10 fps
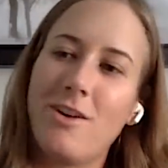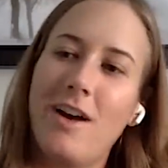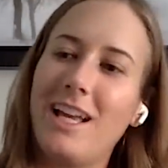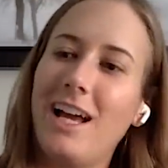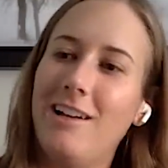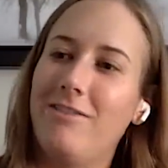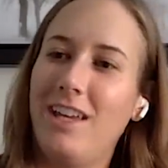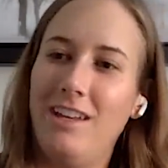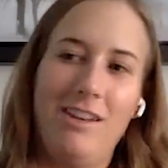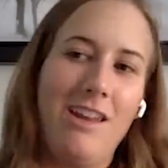so I kind of
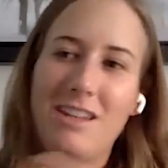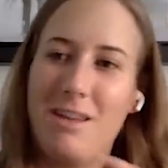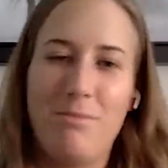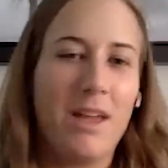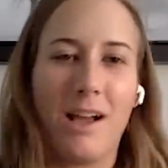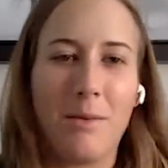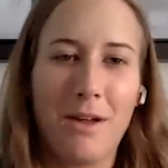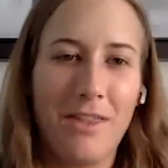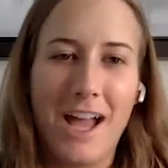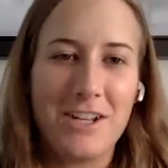can can pick up
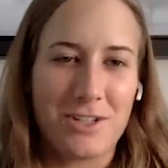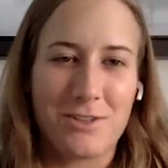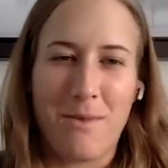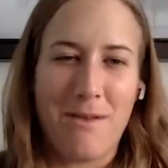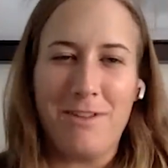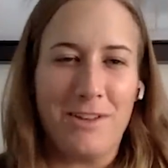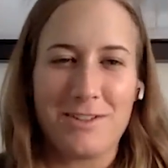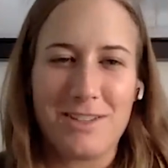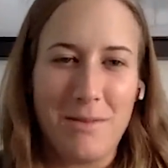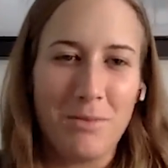on that just from a
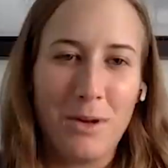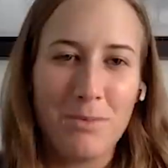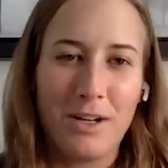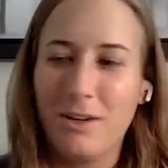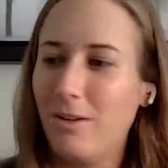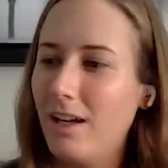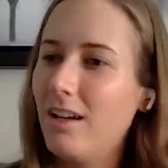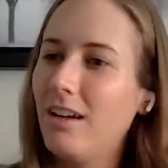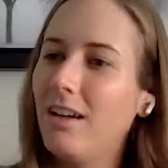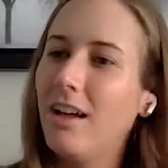feel standpoint pretty quick.